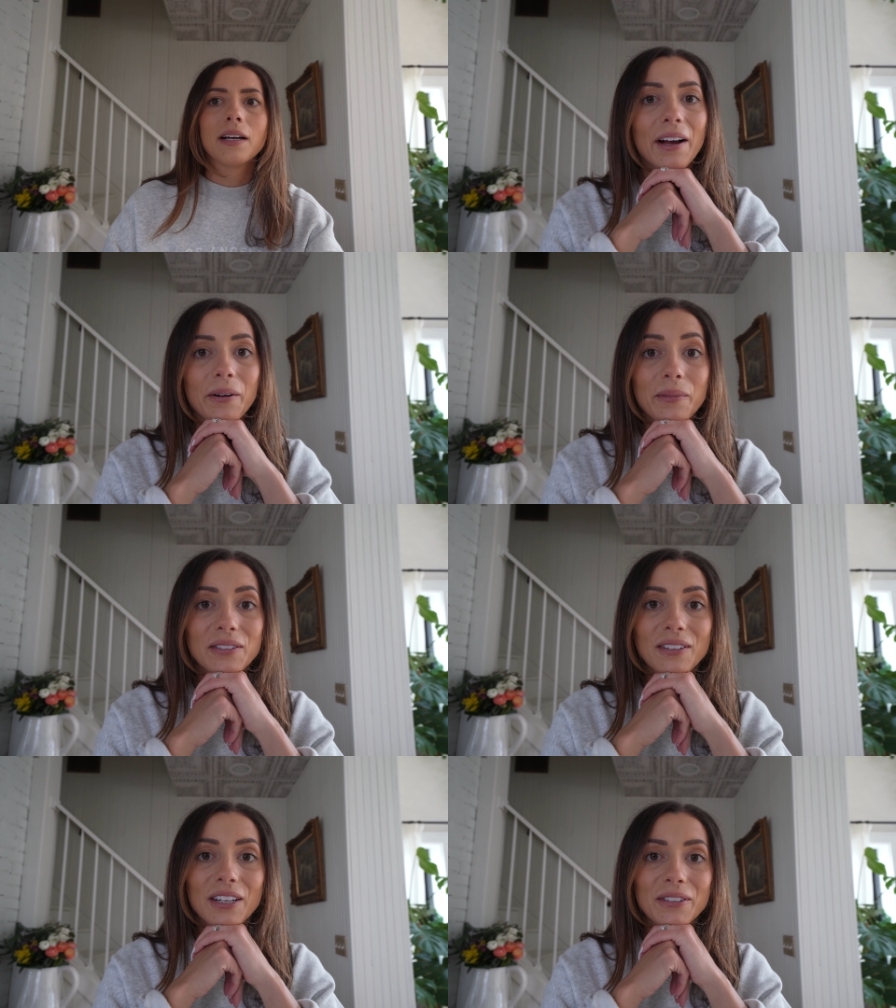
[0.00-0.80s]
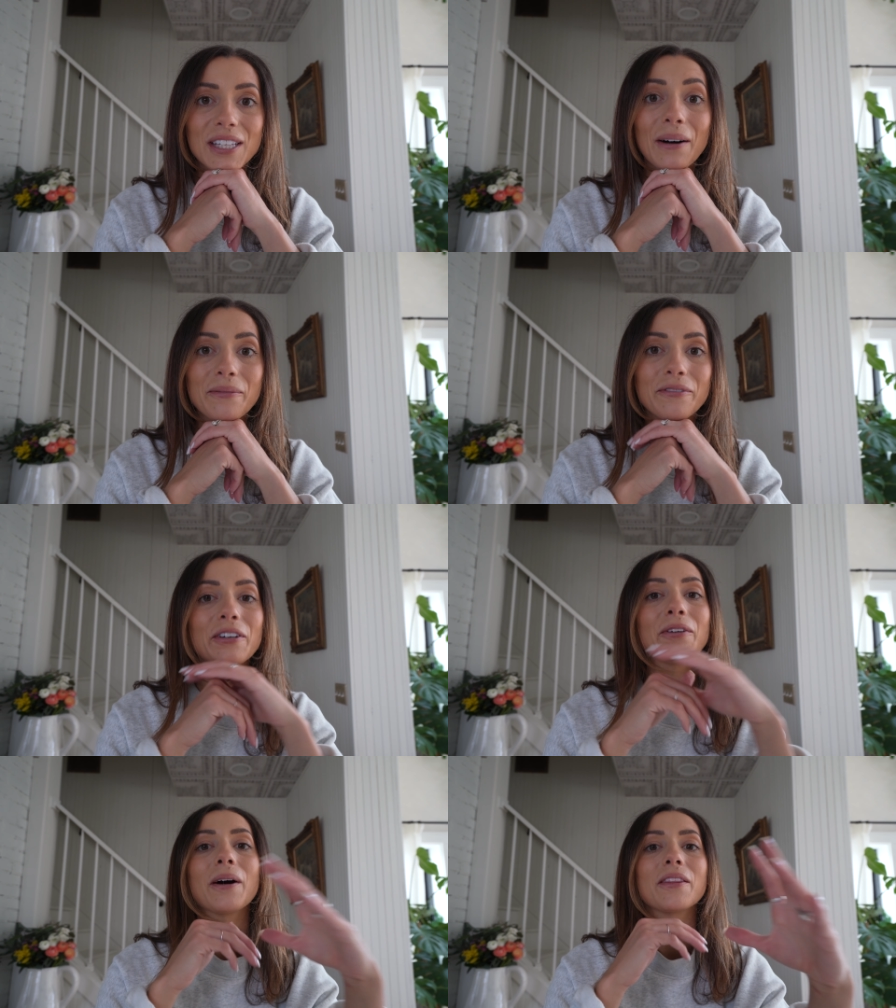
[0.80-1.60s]
I hope this video was
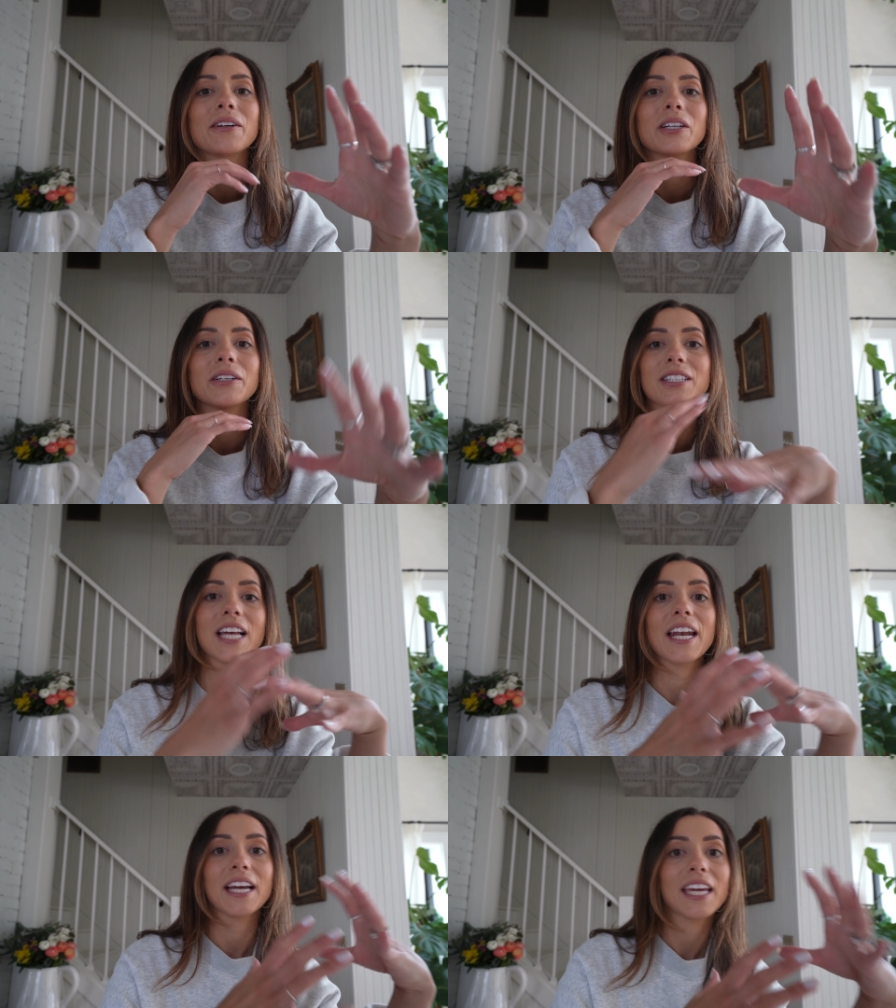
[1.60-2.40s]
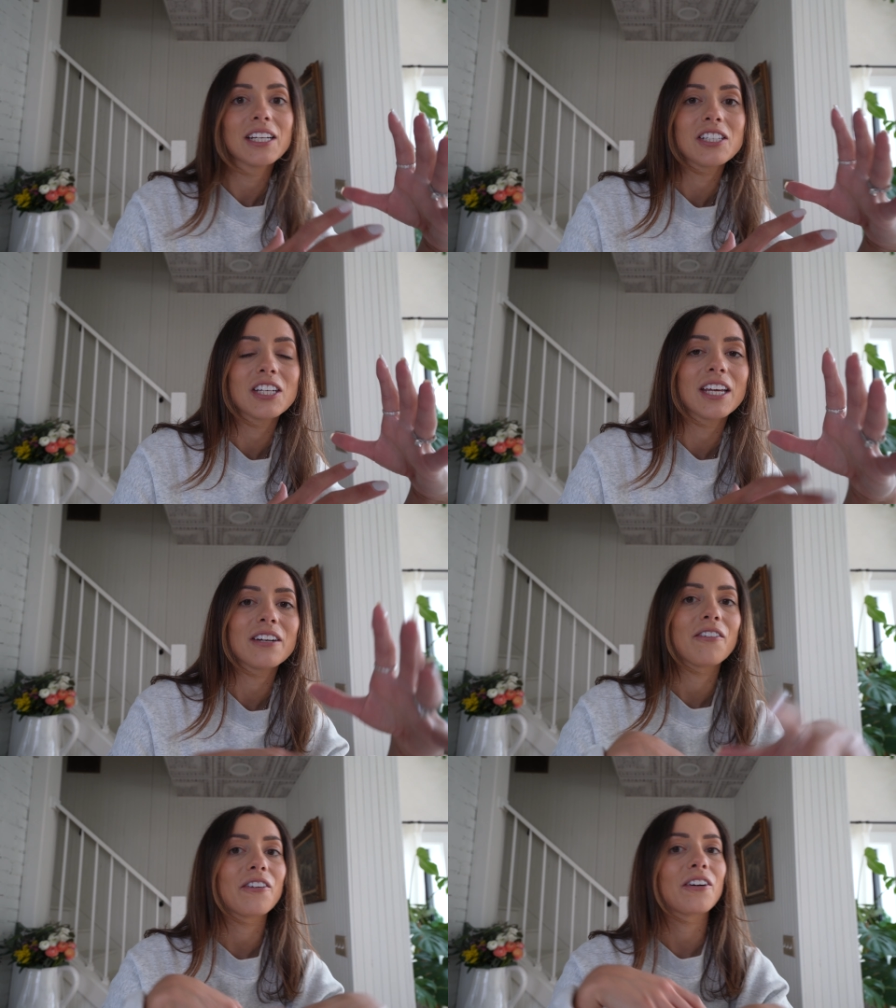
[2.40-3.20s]
helpful whether you're designing a kitchen
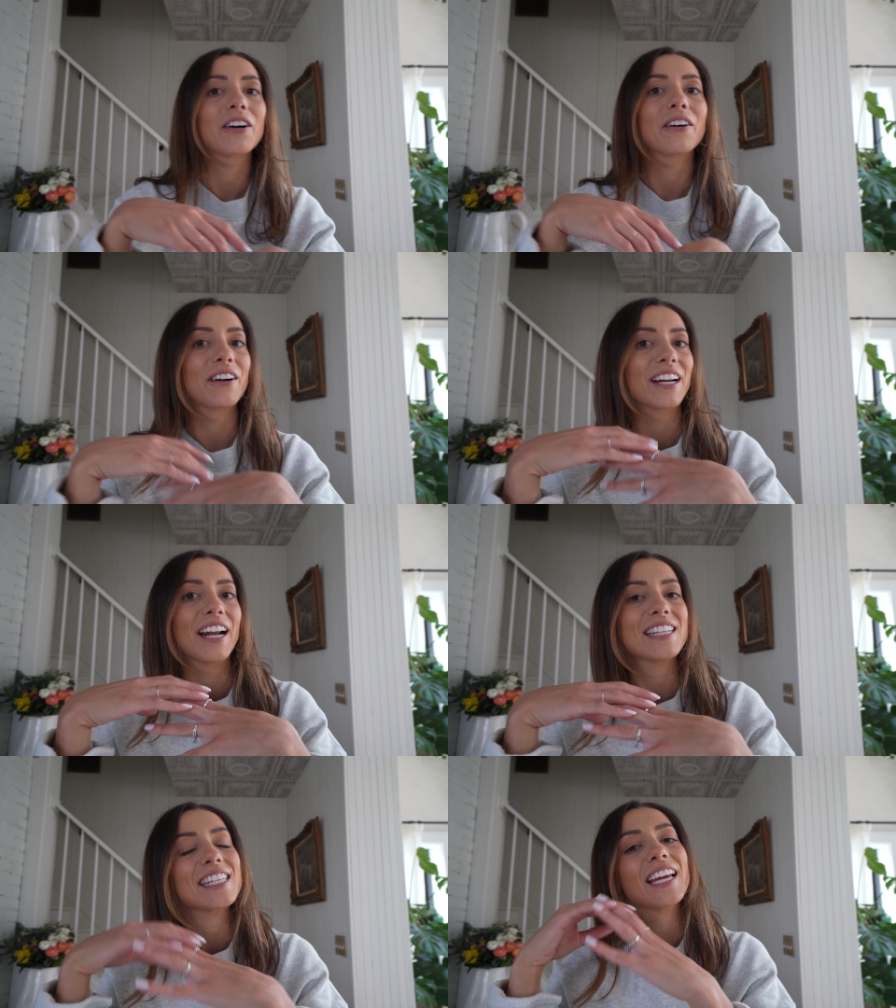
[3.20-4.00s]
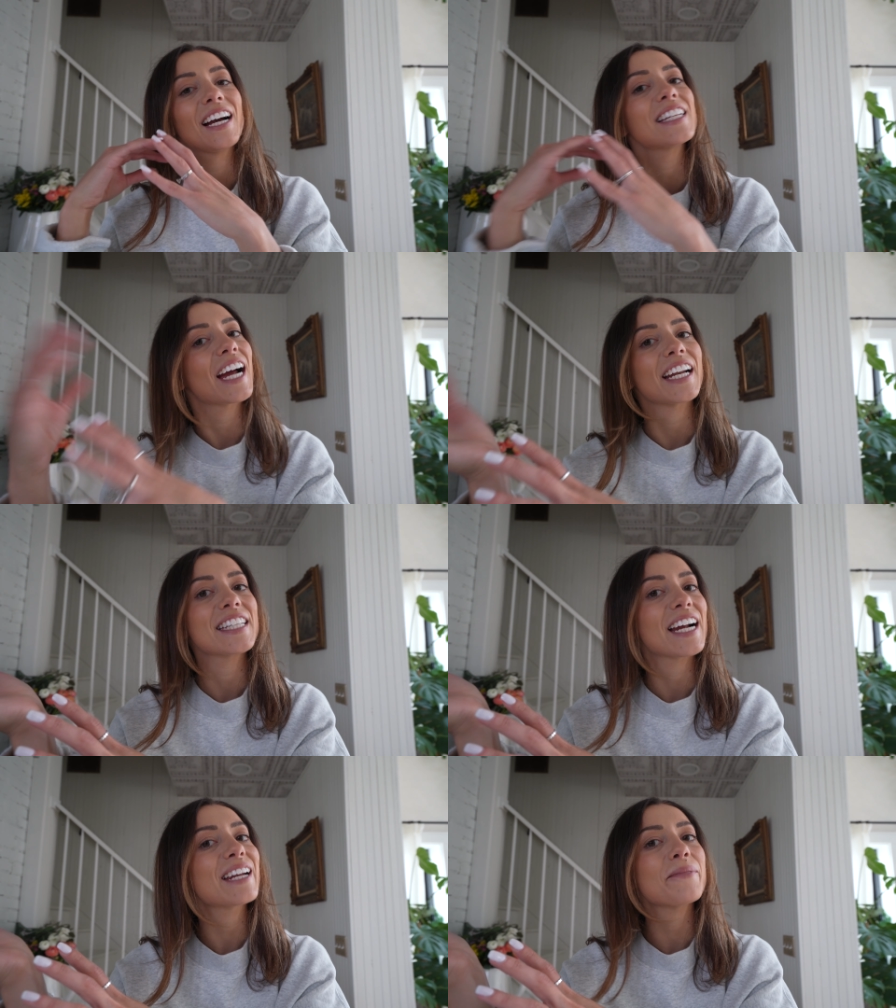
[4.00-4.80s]
or organizing a tiny
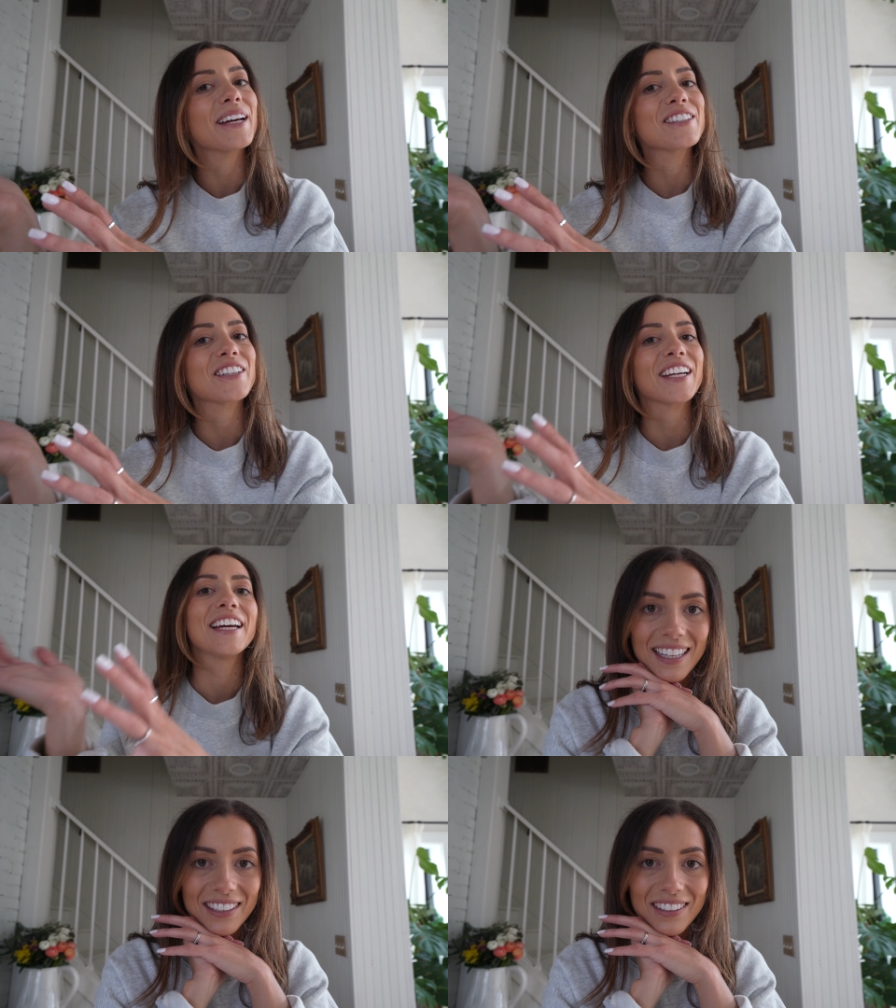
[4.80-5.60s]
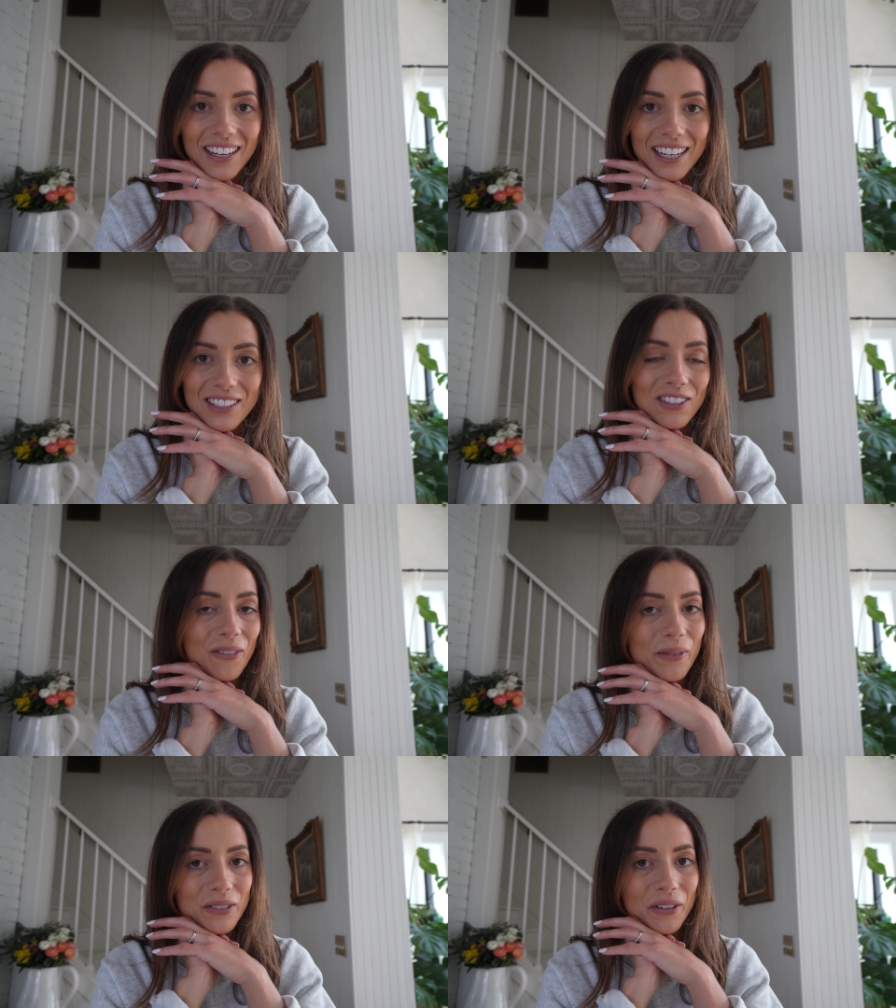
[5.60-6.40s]
pantry. Thank you guys so
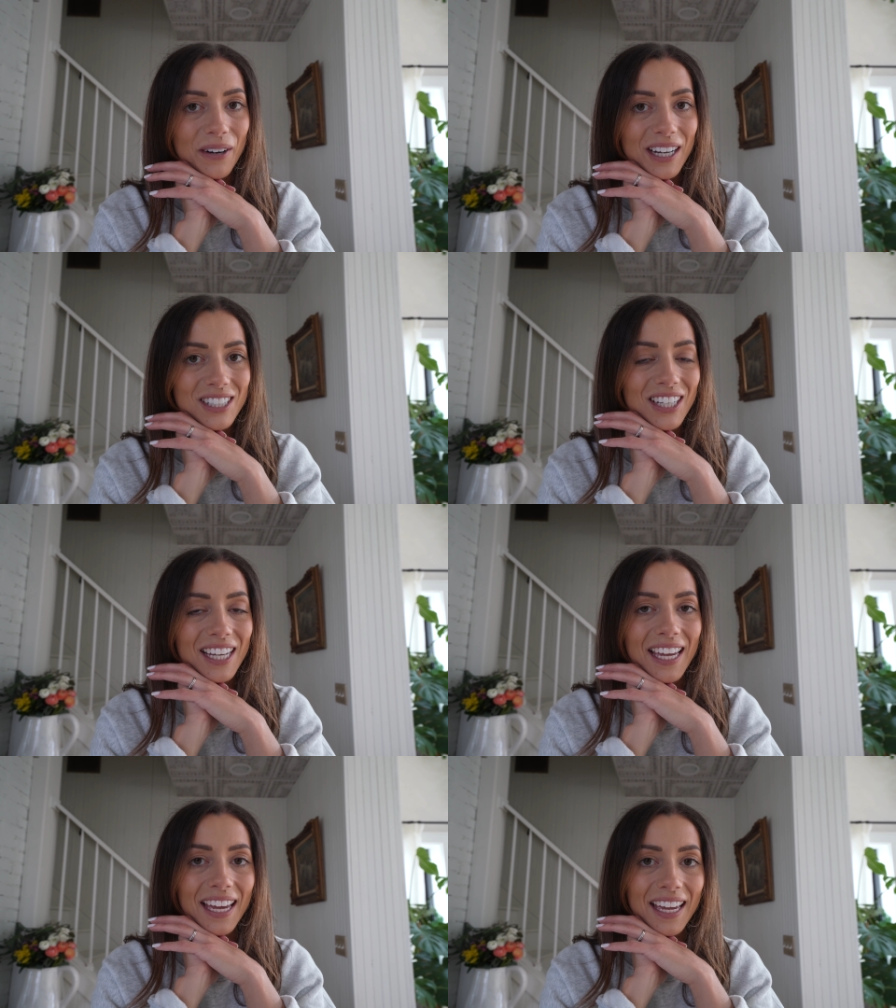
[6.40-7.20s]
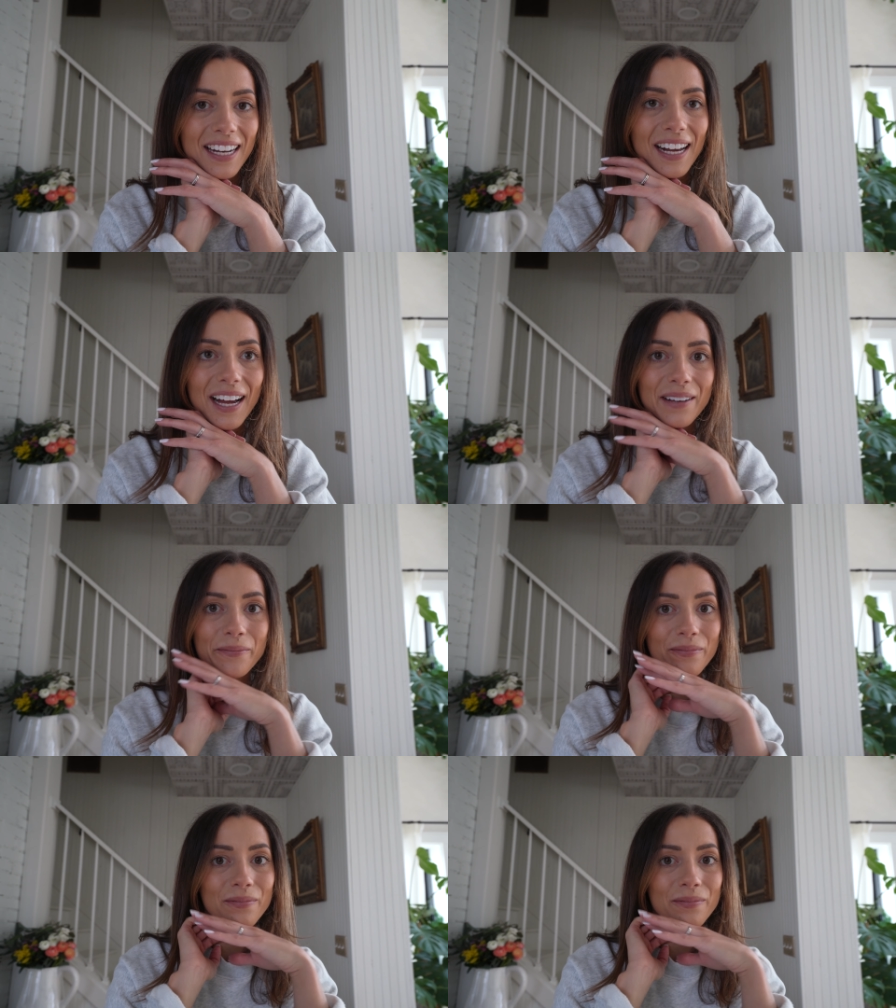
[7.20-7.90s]
much for watching again. I'm